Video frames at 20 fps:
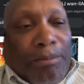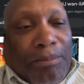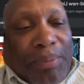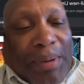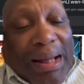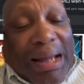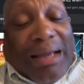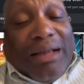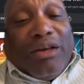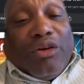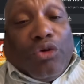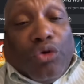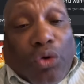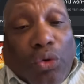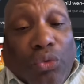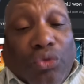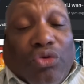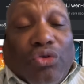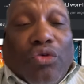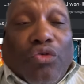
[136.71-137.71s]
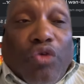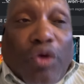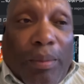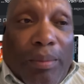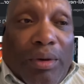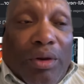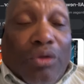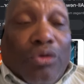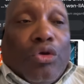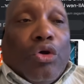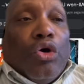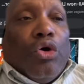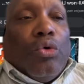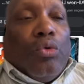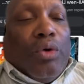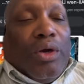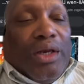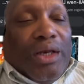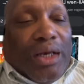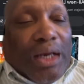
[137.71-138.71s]
by those criminals
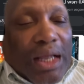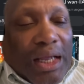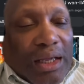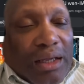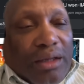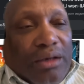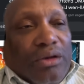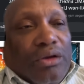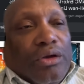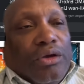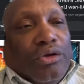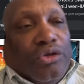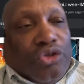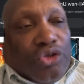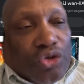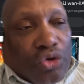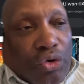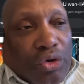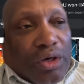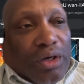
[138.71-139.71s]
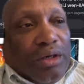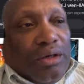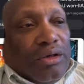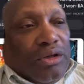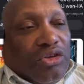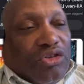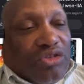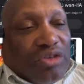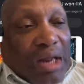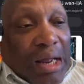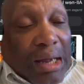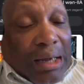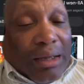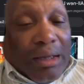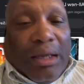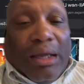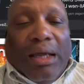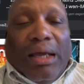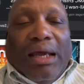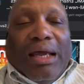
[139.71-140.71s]
who are naked shorting the stock.